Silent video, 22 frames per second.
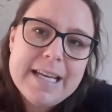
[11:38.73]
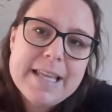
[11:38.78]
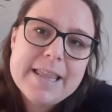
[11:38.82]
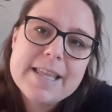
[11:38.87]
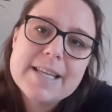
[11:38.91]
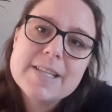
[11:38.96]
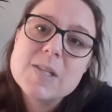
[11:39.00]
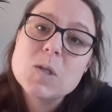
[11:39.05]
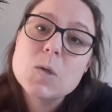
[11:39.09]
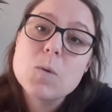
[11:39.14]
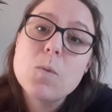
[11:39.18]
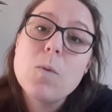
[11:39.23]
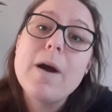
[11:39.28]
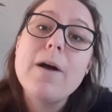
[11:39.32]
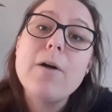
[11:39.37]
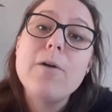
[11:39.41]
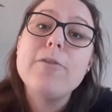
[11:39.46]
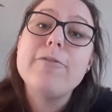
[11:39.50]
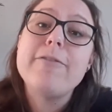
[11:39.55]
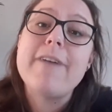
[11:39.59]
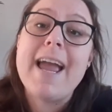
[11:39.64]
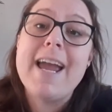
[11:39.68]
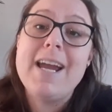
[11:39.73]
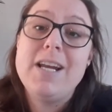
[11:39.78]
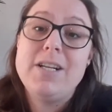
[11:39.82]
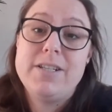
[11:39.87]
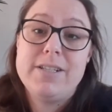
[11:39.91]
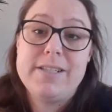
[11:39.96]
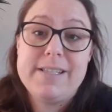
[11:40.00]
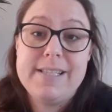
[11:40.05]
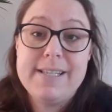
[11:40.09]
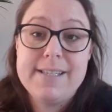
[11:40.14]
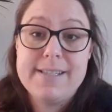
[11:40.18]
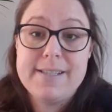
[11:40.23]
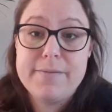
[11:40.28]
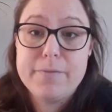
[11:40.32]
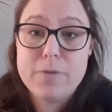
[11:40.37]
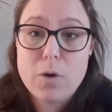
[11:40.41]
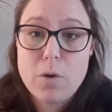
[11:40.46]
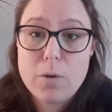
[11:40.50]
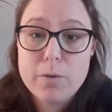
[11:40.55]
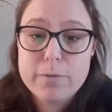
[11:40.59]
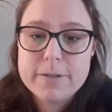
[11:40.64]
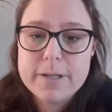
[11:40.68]
there's 12 agencies
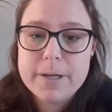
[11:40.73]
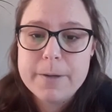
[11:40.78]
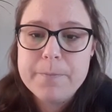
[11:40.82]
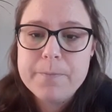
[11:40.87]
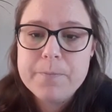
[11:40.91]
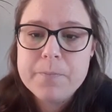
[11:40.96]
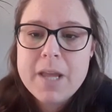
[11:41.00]
involved.